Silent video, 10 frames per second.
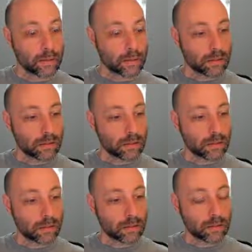
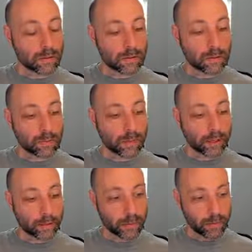So
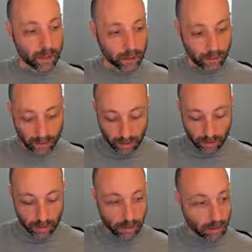minor refactor
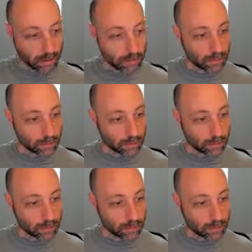here.